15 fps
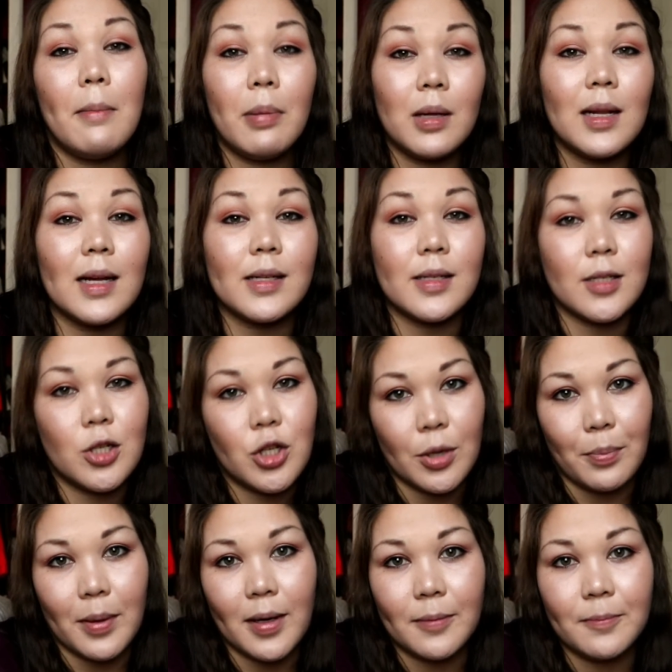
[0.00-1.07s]
plus
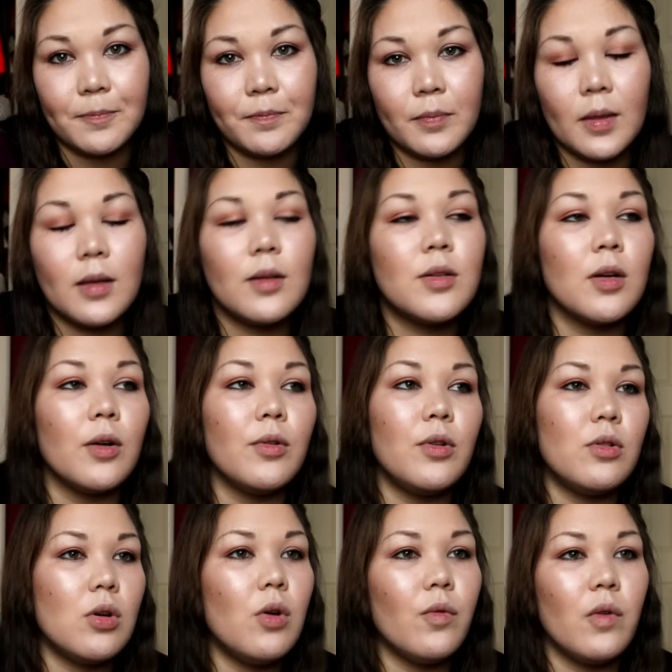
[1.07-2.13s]
shipping. So
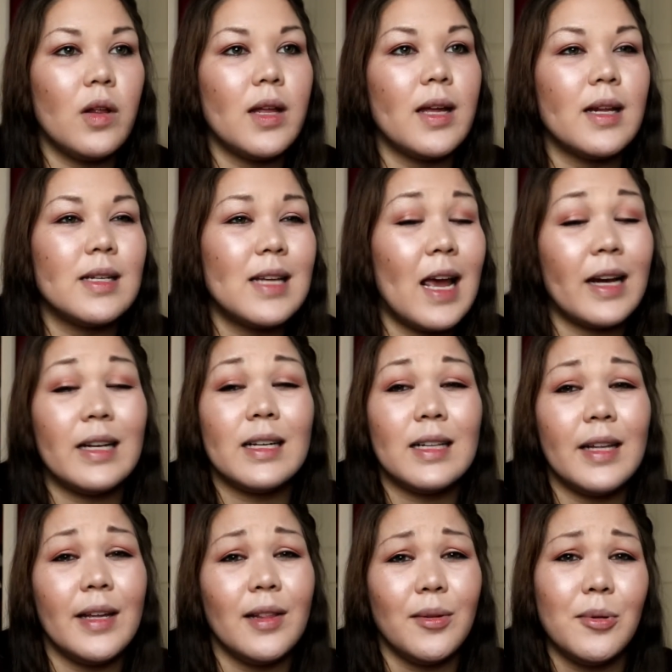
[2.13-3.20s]
you don't really
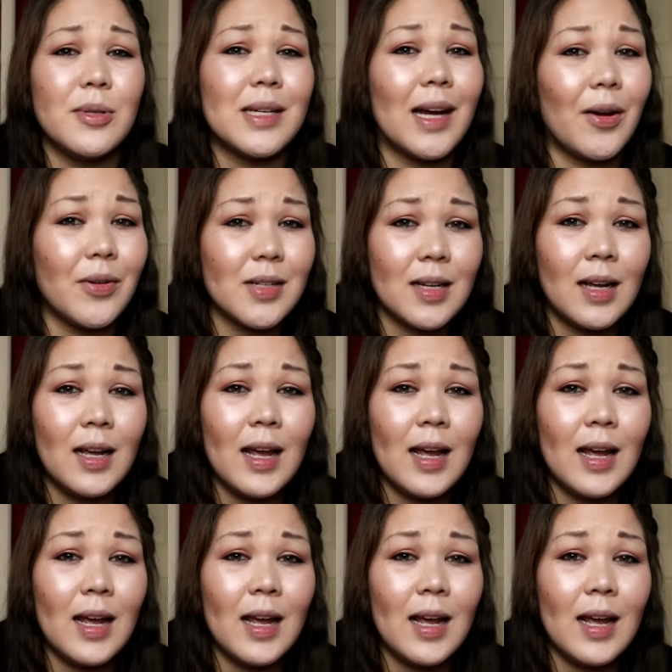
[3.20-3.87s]
technically lose out